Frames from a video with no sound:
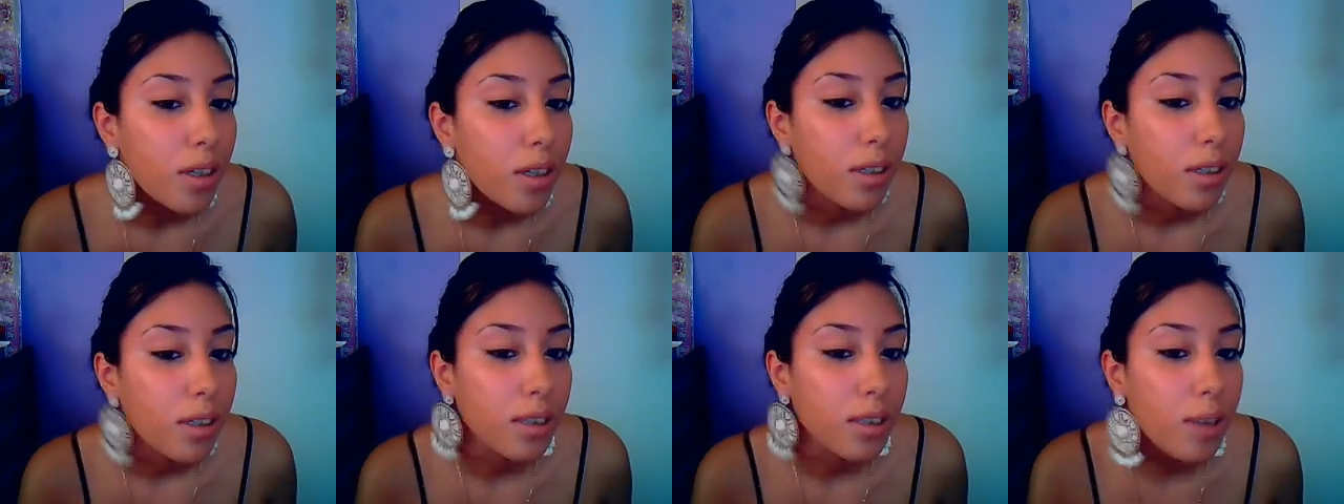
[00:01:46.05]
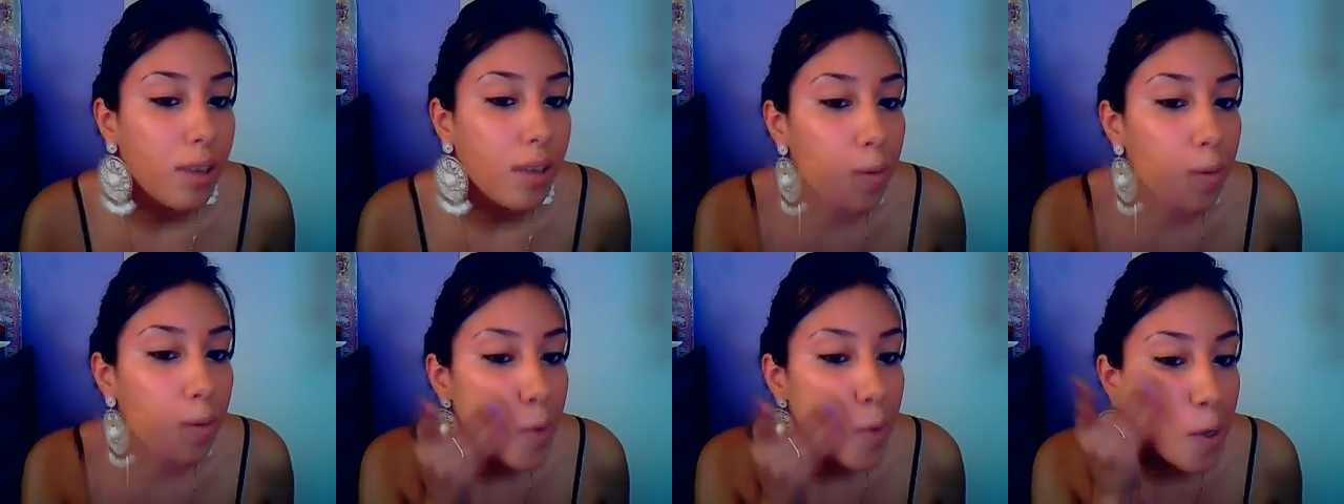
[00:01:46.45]
This
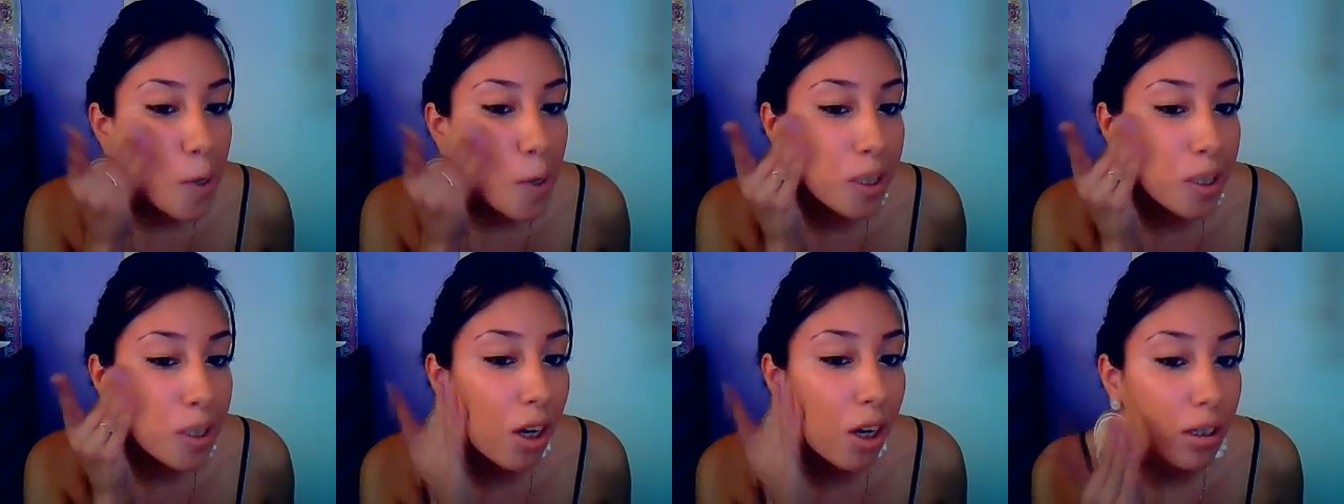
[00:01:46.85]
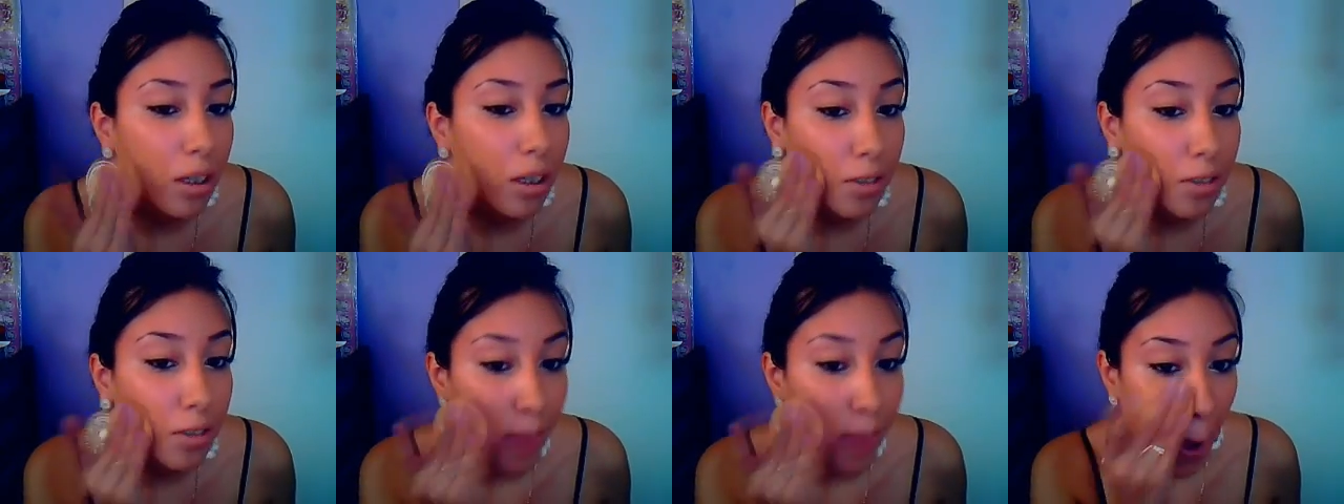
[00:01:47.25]
stuff is hard
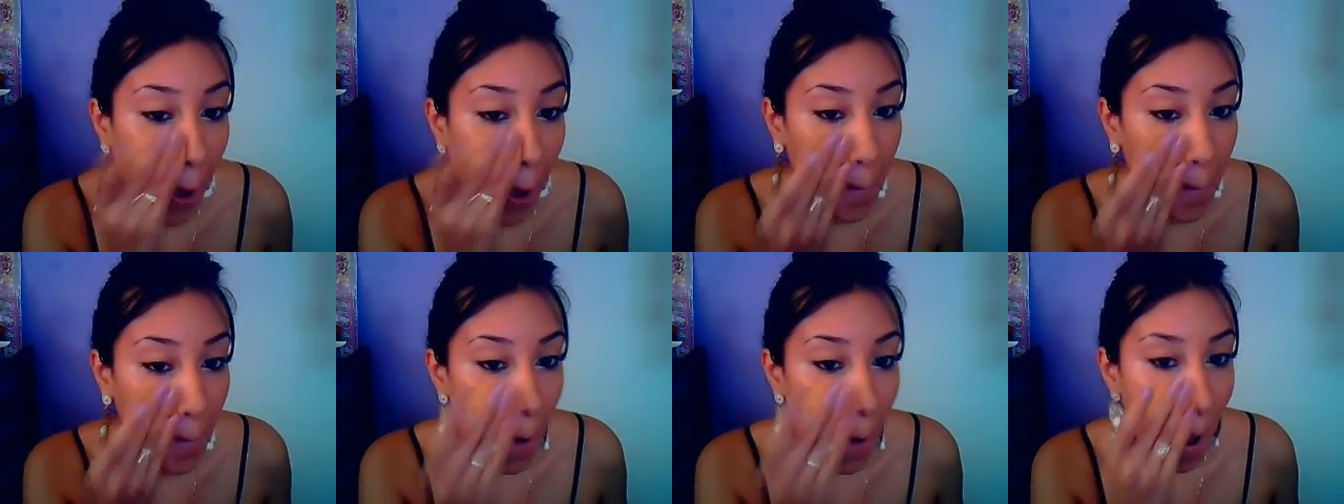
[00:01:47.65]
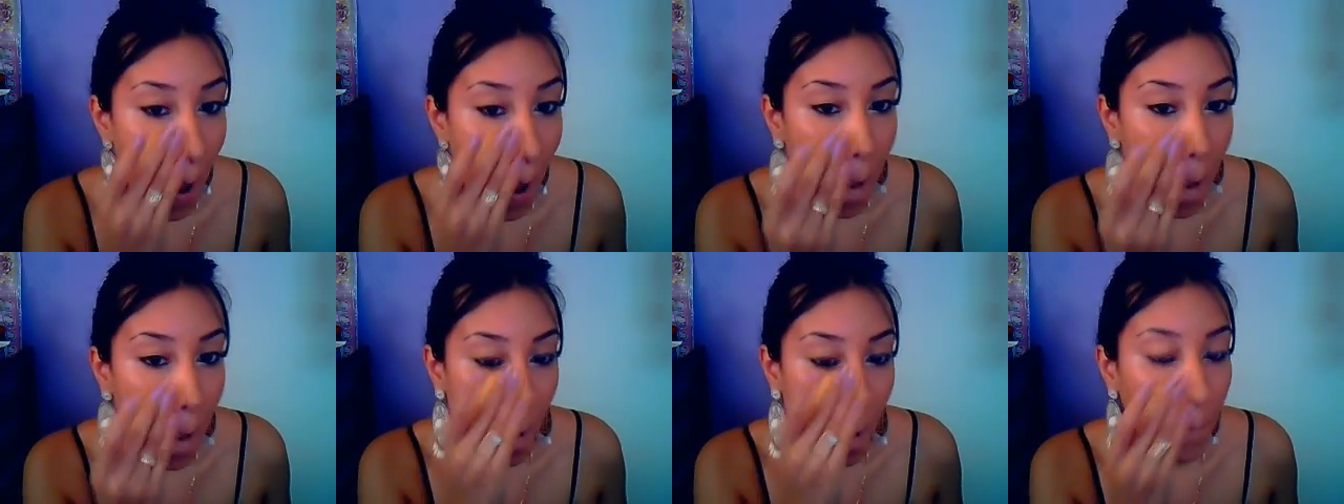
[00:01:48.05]
to find,
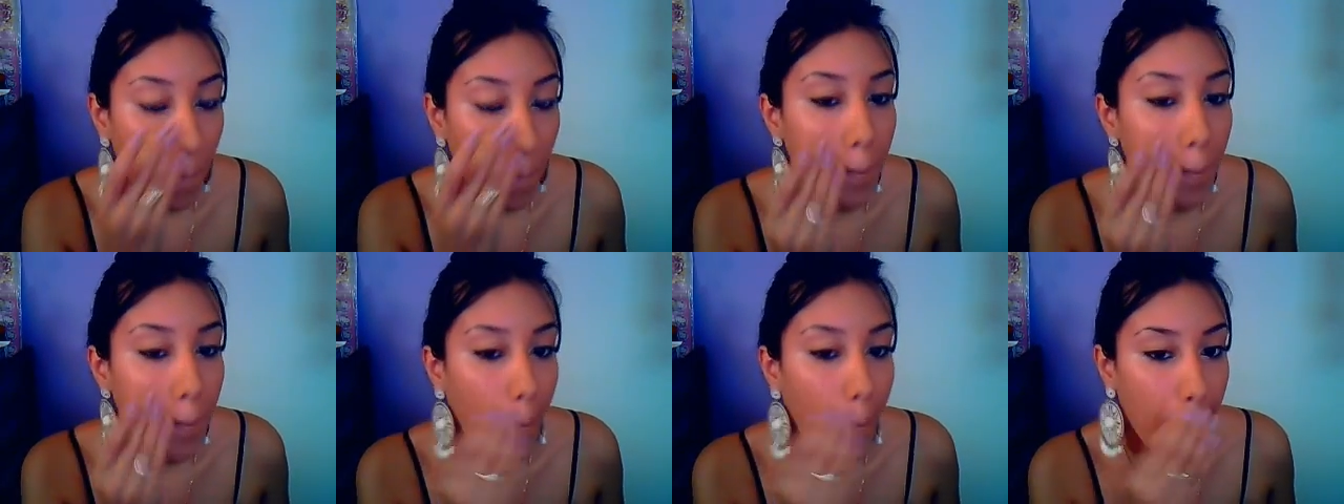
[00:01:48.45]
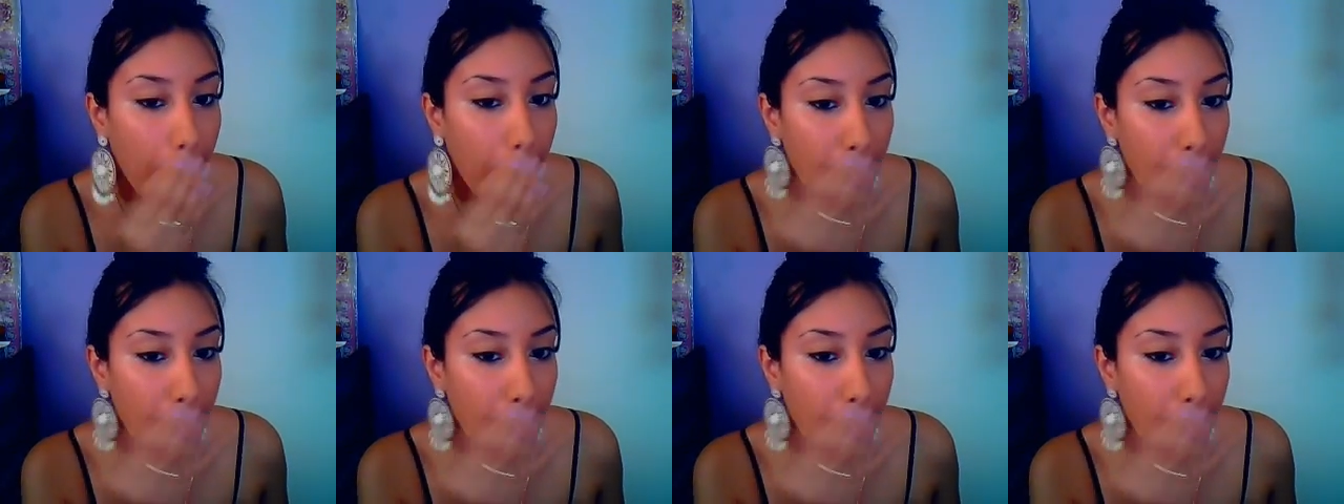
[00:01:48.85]
but